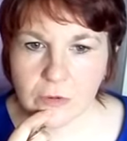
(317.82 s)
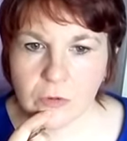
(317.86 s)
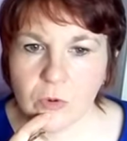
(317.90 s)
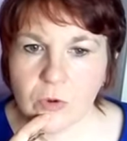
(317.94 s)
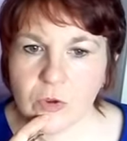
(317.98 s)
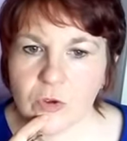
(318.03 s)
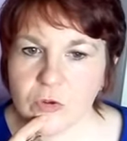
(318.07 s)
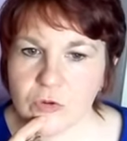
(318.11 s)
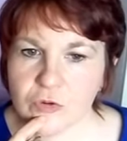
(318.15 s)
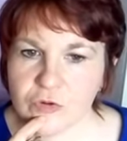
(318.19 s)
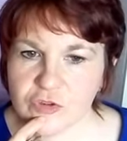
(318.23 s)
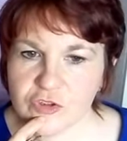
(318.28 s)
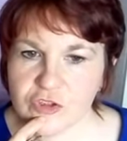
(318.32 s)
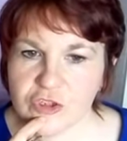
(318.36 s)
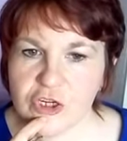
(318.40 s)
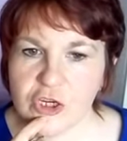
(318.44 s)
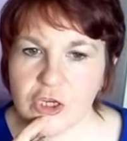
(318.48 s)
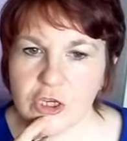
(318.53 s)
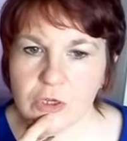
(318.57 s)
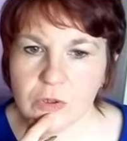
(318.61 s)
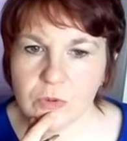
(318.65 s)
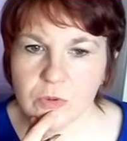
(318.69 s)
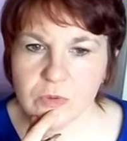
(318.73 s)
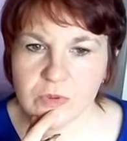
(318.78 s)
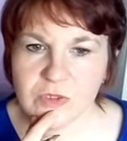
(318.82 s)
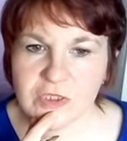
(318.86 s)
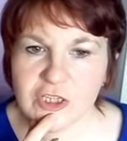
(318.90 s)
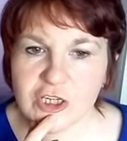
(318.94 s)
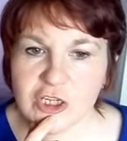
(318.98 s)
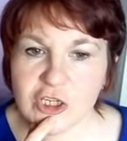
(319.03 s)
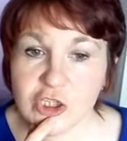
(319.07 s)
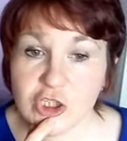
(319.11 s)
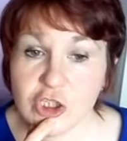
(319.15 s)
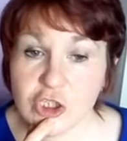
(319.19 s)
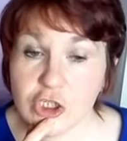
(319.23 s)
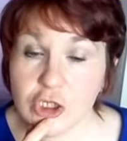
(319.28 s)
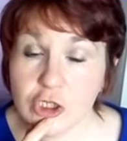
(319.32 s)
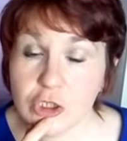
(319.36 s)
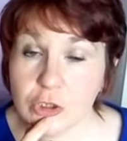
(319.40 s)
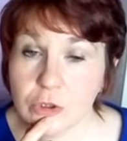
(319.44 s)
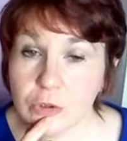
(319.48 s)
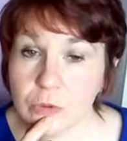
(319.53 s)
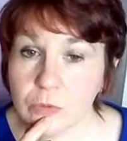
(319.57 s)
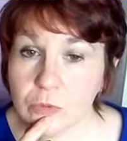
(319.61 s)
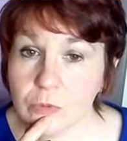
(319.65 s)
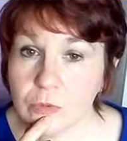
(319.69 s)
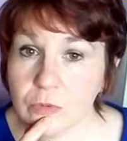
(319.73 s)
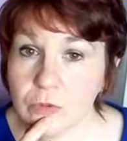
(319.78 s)
oils to use
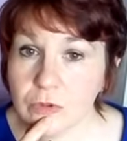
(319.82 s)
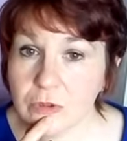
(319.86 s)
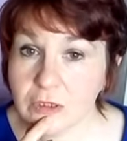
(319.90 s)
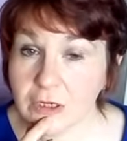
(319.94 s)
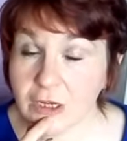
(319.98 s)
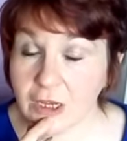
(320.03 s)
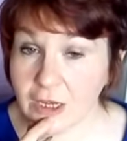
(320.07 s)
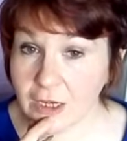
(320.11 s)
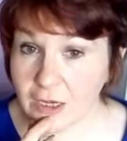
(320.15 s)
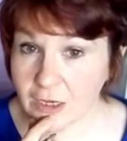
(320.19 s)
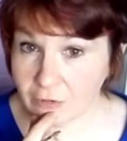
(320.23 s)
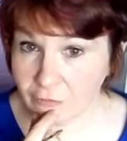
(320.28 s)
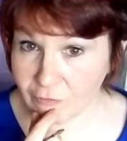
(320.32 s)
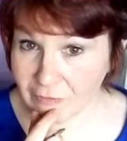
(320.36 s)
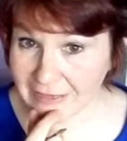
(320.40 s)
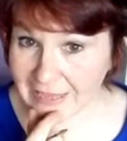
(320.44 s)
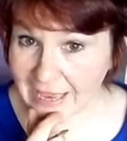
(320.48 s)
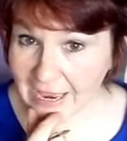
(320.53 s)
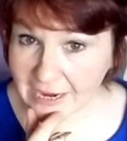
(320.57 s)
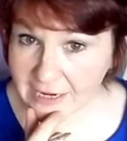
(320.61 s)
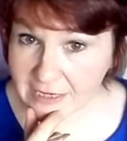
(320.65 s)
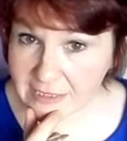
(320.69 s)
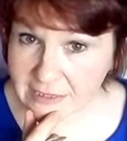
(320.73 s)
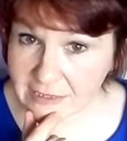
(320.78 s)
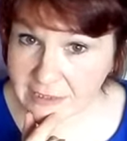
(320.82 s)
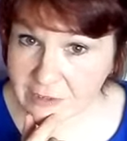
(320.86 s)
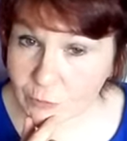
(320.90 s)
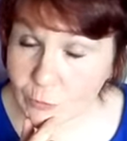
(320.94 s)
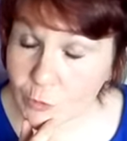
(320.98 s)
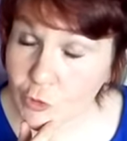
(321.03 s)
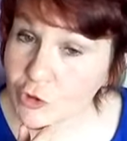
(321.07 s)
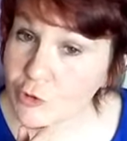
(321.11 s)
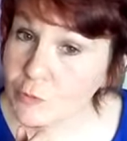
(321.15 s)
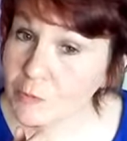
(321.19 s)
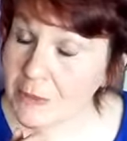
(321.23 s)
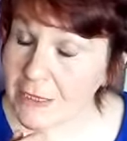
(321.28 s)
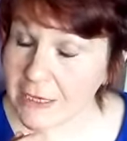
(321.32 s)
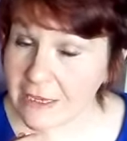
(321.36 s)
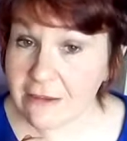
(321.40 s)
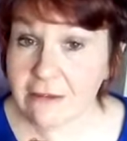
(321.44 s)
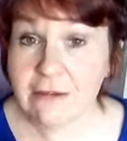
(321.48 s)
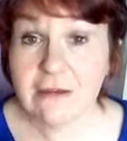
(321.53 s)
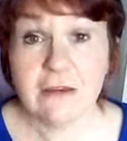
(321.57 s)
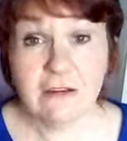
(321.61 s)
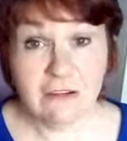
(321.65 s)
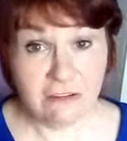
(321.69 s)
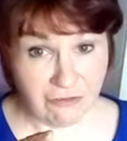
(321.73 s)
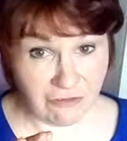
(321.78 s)
to relax would
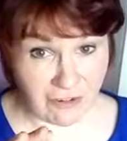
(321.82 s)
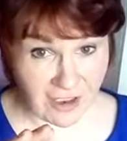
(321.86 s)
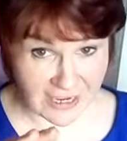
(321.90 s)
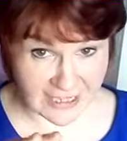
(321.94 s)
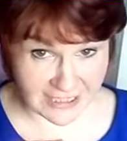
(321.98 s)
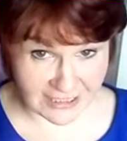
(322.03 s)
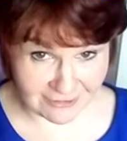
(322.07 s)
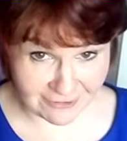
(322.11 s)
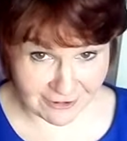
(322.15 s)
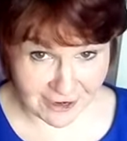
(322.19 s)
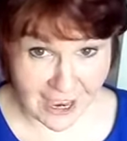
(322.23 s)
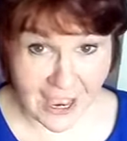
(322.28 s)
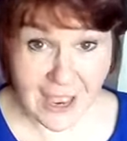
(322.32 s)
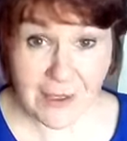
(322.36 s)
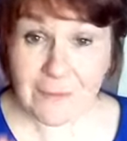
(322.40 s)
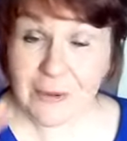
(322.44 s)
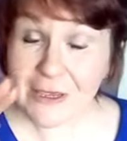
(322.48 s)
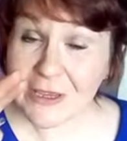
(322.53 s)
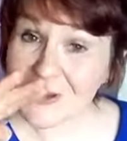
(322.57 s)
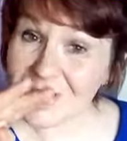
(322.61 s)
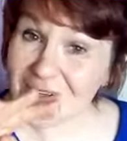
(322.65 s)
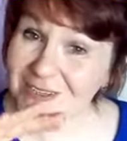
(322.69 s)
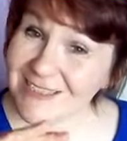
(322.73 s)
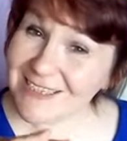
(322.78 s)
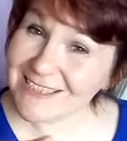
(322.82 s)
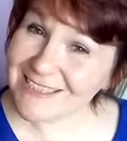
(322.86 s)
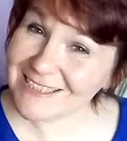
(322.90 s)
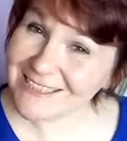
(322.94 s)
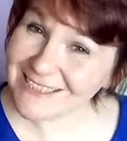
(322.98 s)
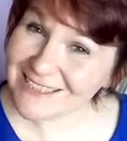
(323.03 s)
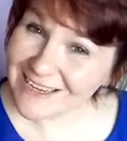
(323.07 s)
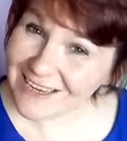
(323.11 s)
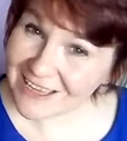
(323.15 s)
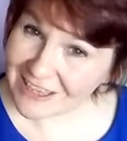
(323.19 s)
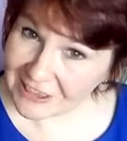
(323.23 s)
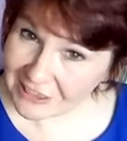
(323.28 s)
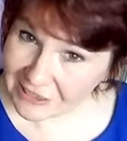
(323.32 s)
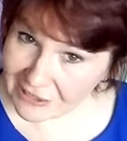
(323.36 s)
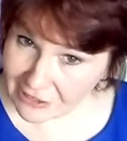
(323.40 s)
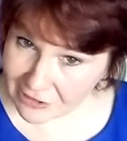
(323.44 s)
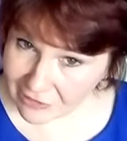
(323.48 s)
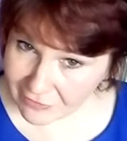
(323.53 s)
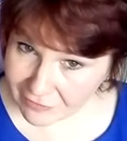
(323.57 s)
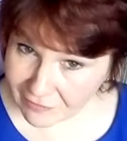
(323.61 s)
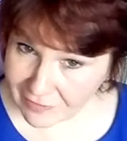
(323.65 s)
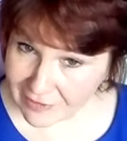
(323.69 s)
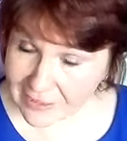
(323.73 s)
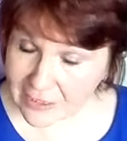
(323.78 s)
be vetiver, because it's
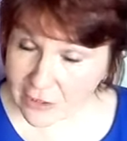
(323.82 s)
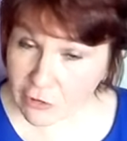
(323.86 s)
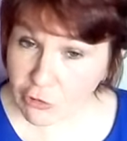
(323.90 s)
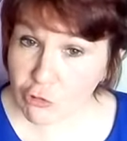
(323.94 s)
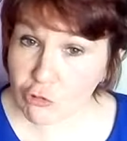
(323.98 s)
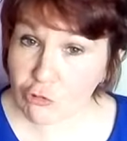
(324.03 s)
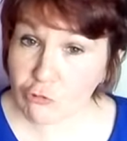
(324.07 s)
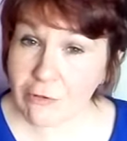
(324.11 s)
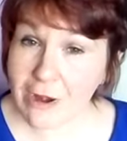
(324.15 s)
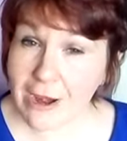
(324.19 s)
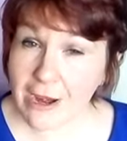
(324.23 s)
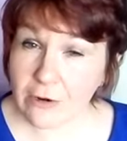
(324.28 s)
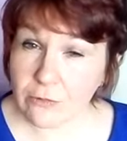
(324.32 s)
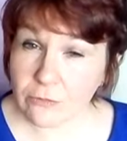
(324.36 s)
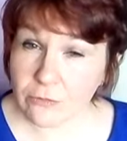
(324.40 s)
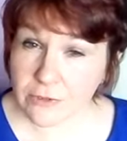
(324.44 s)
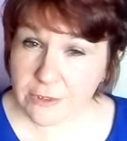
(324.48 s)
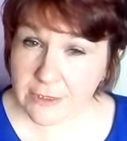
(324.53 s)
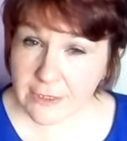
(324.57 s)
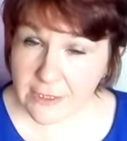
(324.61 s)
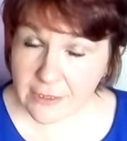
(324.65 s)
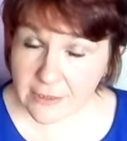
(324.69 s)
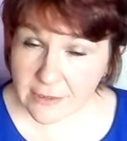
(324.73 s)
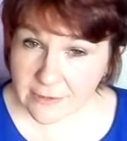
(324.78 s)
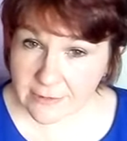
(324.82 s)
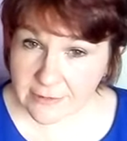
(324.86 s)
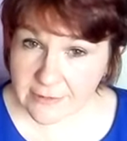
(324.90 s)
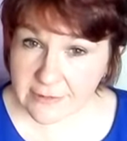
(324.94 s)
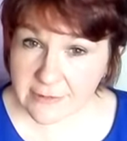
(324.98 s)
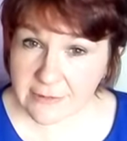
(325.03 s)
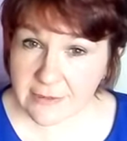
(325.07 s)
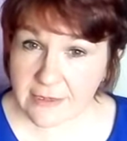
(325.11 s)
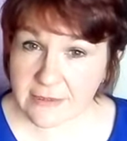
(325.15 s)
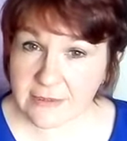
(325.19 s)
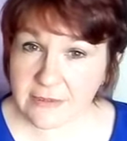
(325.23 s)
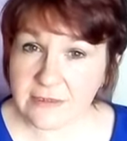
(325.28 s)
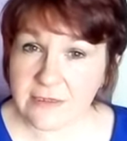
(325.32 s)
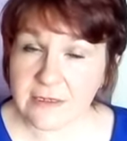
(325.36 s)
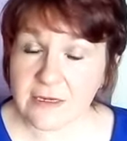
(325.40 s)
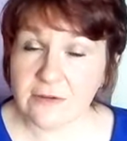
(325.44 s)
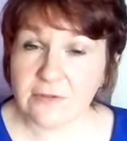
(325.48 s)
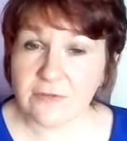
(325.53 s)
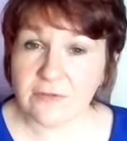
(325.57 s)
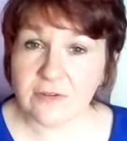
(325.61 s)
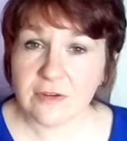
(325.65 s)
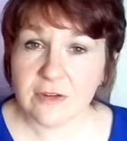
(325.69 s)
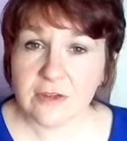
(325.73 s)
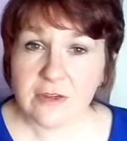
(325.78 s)
lovely and grounding and
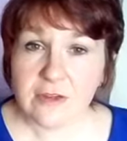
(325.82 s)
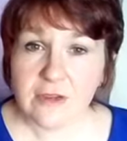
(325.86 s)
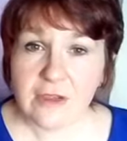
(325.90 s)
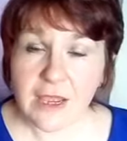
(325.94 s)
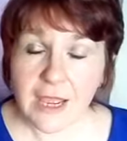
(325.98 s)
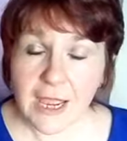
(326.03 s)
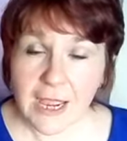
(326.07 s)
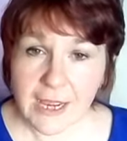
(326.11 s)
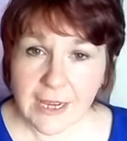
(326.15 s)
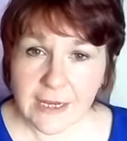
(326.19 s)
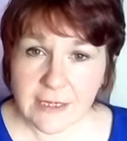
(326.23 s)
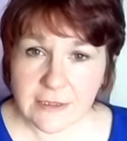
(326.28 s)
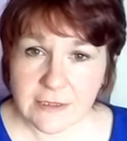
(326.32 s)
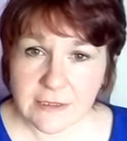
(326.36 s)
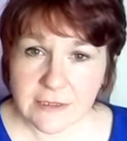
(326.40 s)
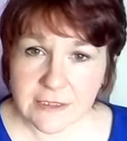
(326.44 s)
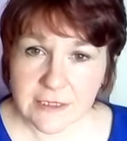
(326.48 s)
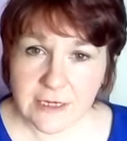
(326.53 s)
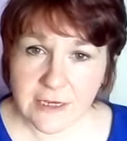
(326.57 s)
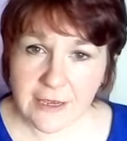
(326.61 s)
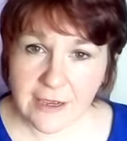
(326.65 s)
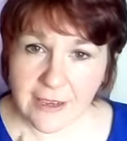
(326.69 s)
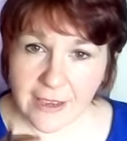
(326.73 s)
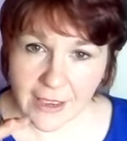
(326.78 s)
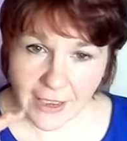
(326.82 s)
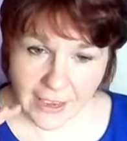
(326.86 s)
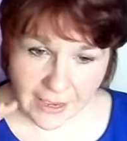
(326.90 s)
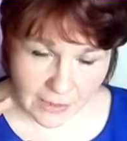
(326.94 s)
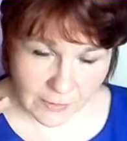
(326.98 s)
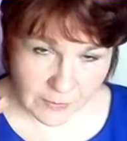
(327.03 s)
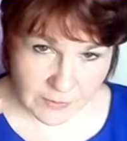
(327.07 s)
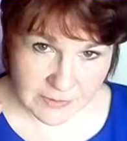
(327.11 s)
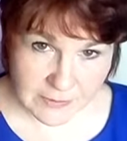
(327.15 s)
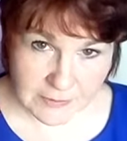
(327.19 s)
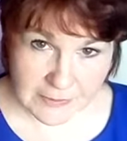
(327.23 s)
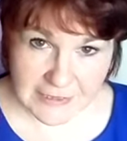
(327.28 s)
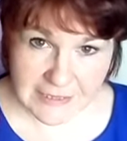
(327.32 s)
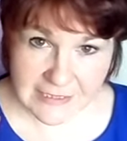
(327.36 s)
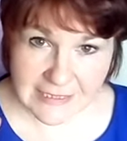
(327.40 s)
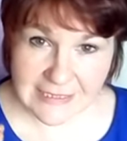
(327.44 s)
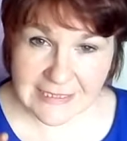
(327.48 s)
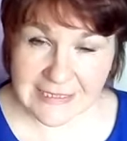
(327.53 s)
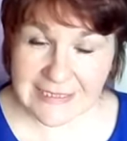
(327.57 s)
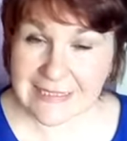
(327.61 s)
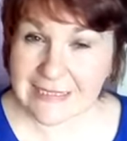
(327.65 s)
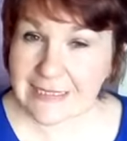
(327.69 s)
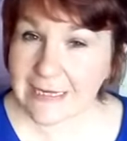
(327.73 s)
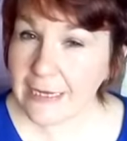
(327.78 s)
sedative, and helps me to
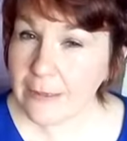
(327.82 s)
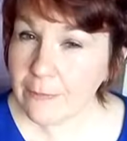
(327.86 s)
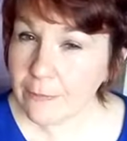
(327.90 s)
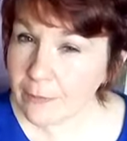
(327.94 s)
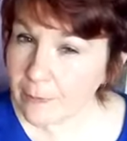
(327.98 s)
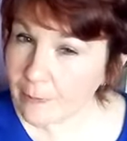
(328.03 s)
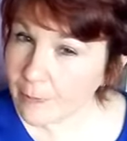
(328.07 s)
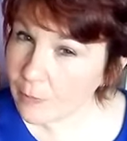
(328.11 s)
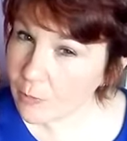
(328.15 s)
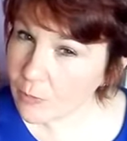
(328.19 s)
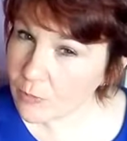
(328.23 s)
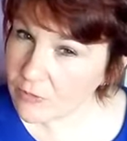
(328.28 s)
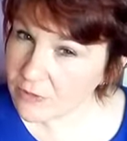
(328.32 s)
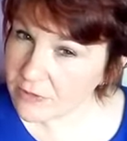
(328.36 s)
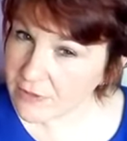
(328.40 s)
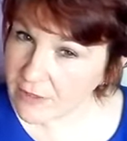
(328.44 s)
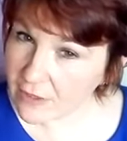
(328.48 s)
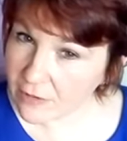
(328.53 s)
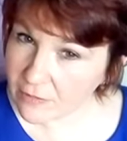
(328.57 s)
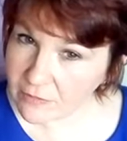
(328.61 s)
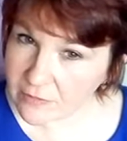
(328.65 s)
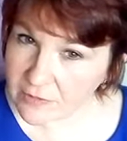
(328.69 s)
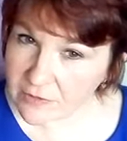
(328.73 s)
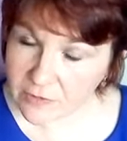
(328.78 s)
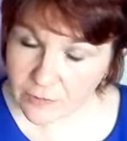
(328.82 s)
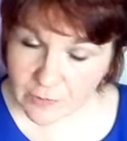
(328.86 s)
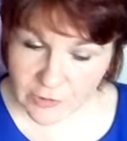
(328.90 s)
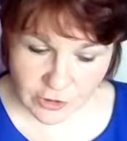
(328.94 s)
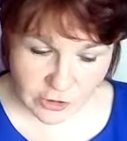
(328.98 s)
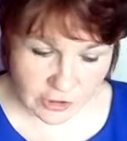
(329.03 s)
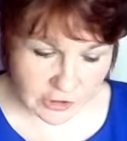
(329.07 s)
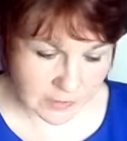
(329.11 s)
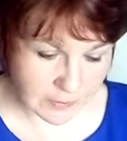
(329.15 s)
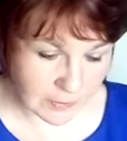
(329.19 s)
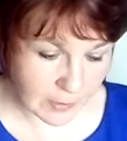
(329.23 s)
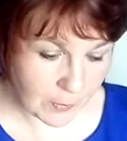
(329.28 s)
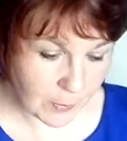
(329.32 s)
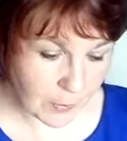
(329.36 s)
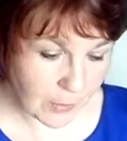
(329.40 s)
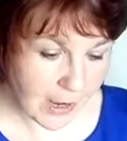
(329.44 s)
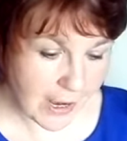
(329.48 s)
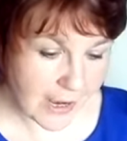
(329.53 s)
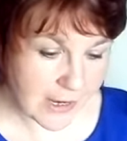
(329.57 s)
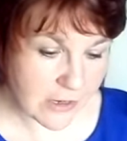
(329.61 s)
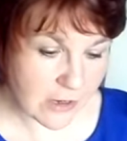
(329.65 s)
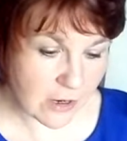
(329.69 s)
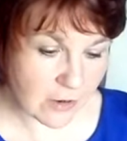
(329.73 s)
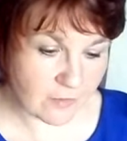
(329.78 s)
sleep, but also switches my
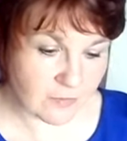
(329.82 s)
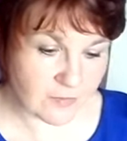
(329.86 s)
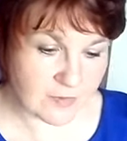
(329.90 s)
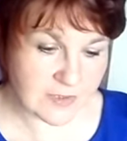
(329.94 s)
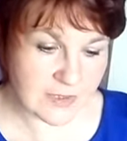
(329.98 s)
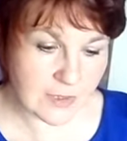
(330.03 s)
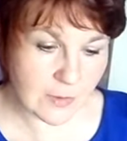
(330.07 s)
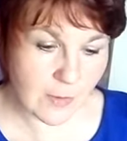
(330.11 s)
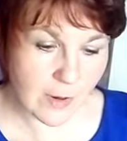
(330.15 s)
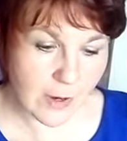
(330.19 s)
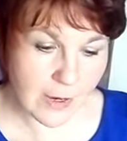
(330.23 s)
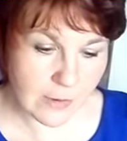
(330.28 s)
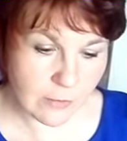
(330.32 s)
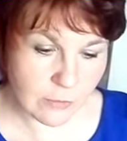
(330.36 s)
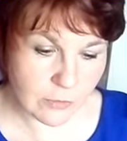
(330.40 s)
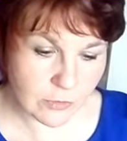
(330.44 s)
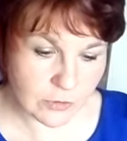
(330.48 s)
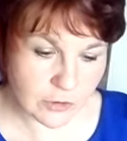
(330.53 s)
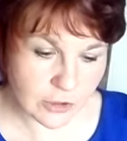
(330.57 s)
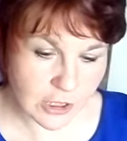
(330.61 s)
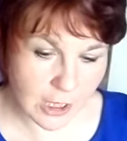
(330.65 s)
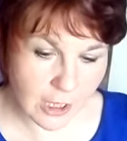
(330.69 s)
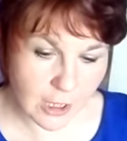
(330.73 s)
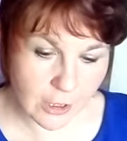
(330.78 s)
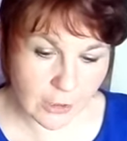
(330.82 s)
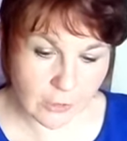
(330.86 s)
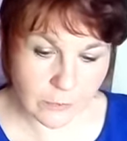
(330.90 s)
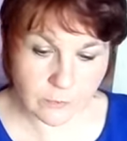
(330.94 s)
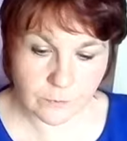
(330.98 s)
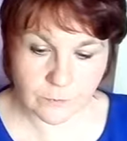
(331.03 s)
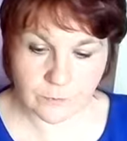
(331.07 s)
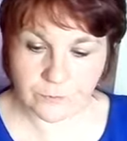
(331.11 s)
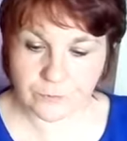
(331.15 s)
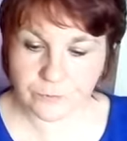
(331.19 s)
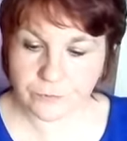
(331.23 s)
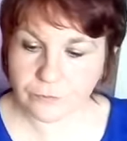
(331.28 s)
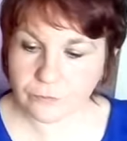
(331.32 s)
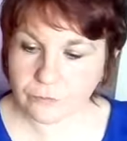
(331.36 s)
brain off. So I would go